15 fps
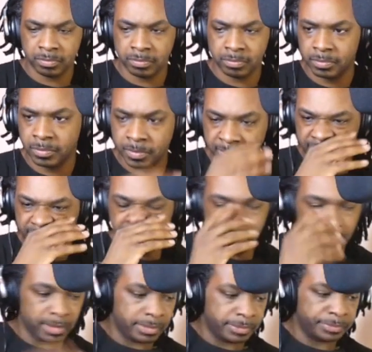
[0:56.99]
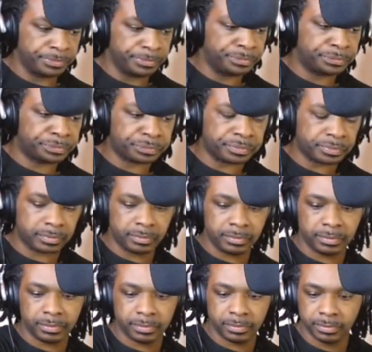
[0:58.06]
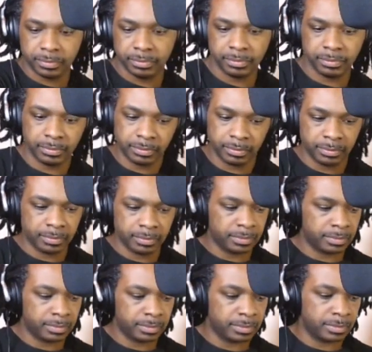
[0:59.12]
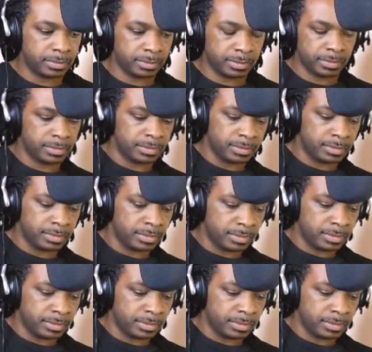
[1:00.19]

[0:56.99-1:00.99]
Nobody speaks.